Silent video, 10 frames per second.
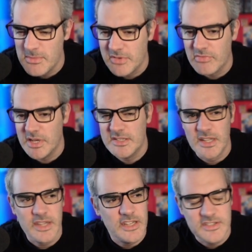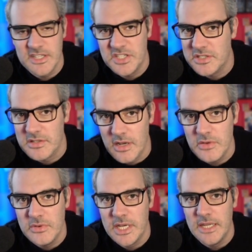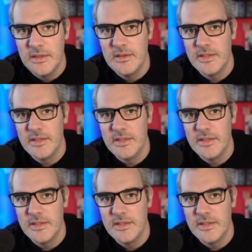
It was released, I think, as digital only.